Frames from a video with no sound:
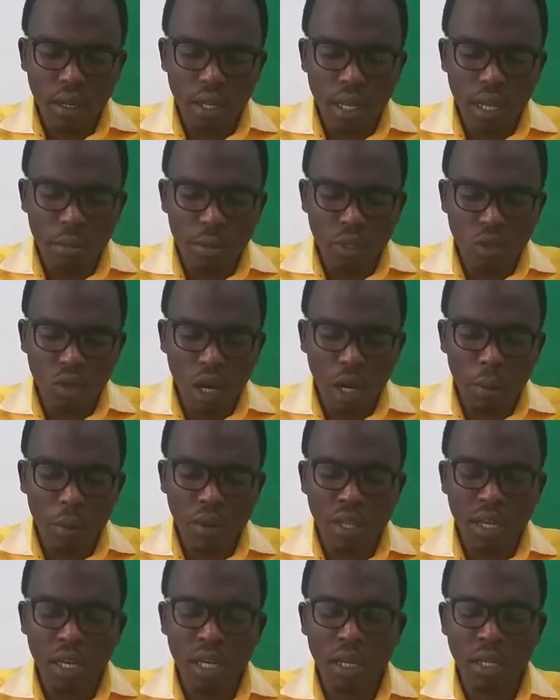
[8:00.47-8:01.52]
let me talk about
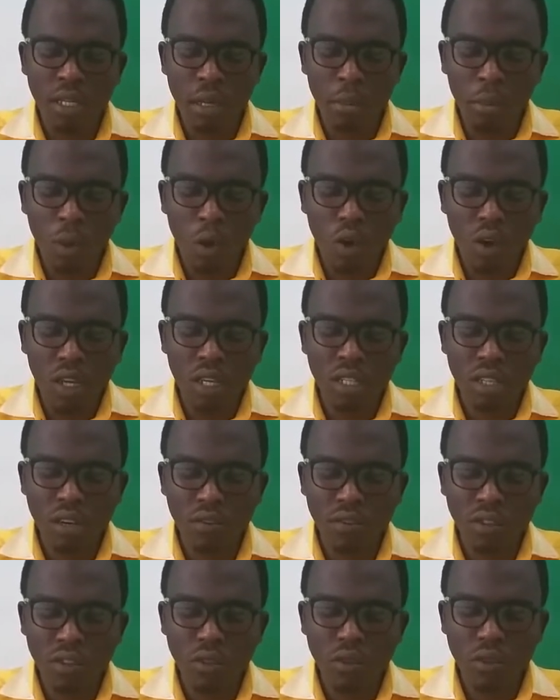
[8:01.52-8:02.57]
the mock
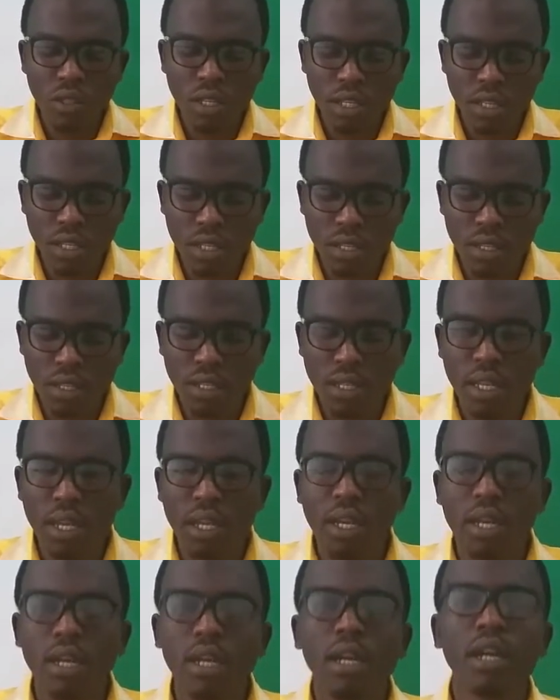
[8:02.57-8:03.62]
interview. This is
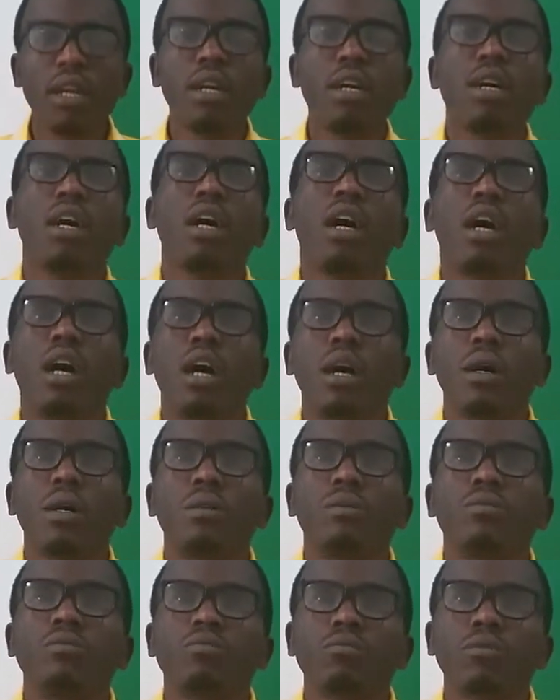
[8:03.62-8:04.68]
a
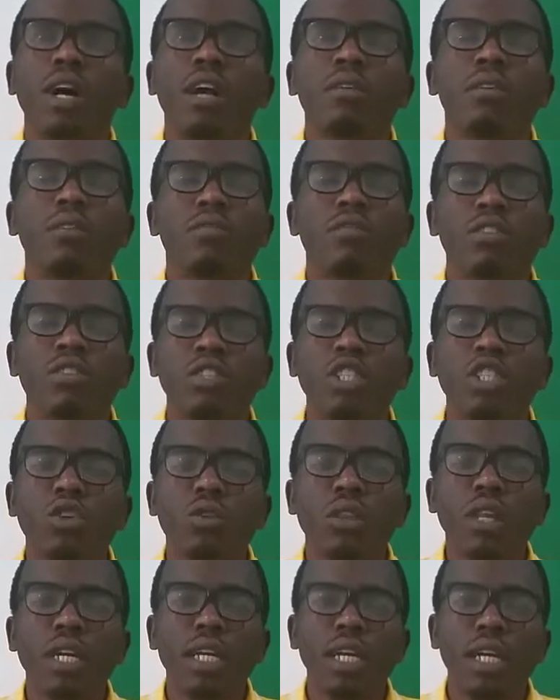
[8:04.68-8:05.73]
conversation
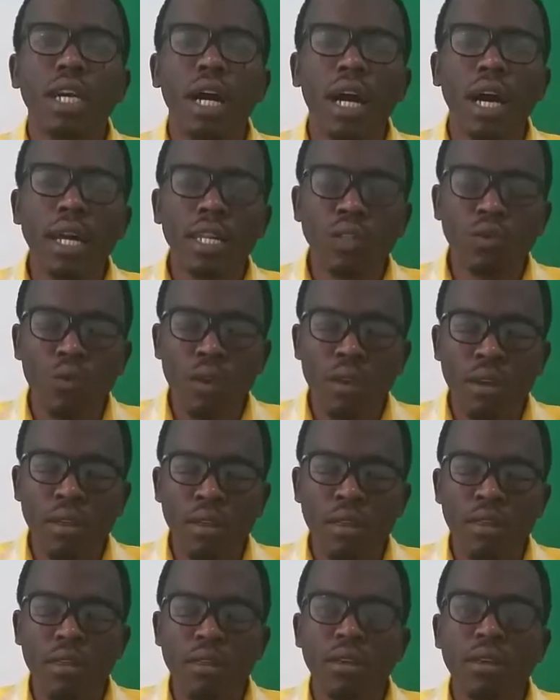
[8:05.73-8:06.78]
that I had
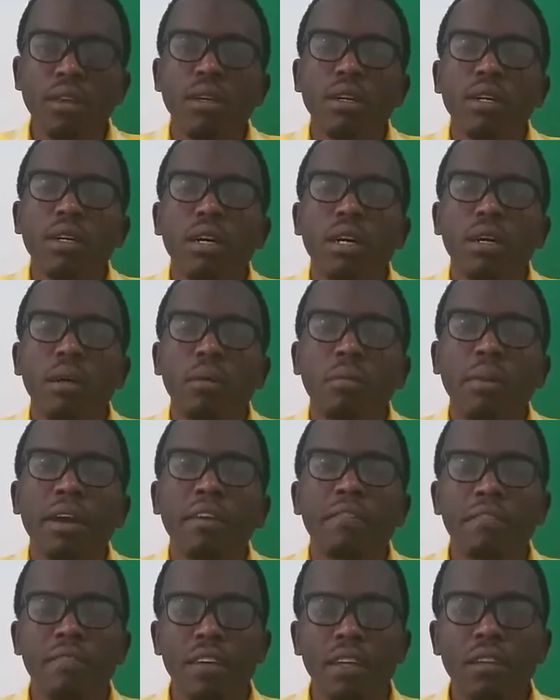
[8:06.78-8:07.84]
with my
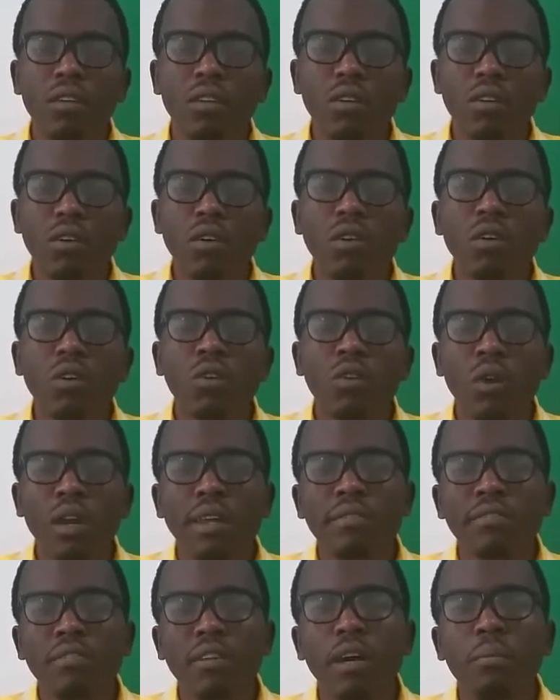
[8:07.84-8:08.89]
fellow
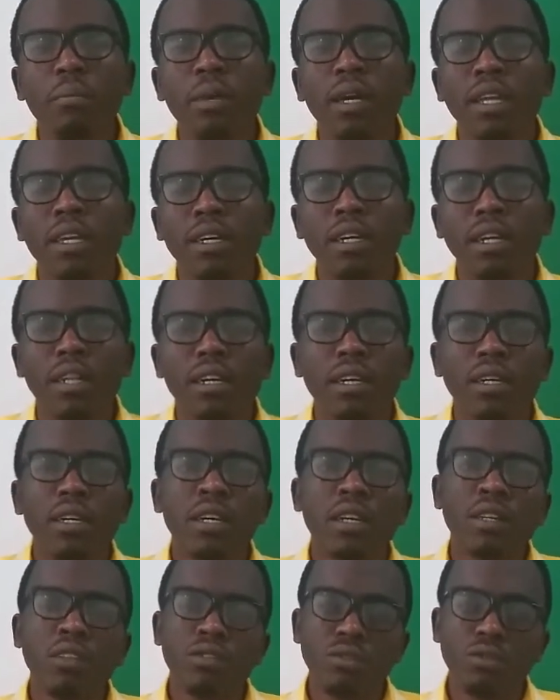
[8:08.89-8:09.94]
College for
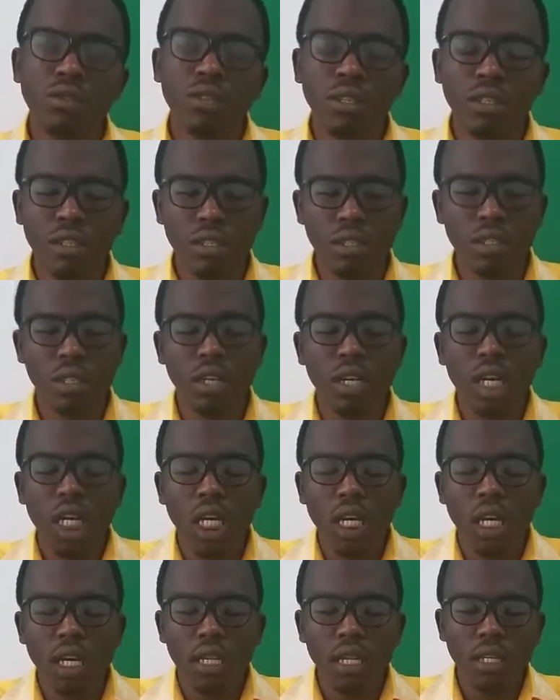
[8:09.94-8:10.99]
America student,
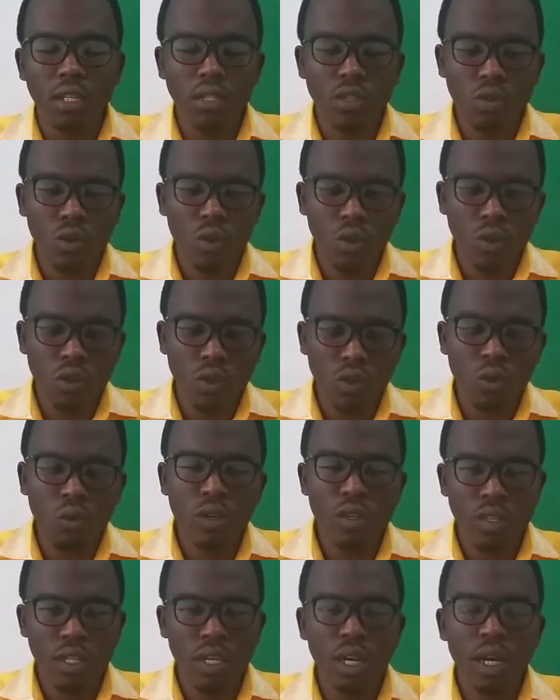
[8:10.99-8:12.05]
and that is called
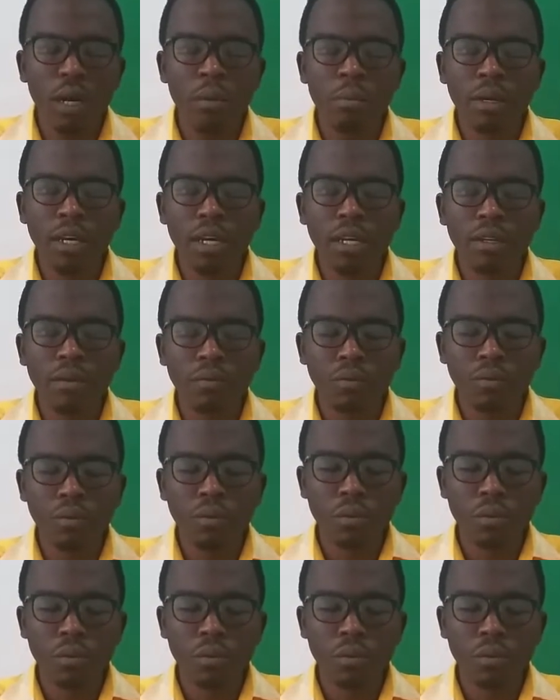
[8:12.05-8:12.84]
Quizer Abel.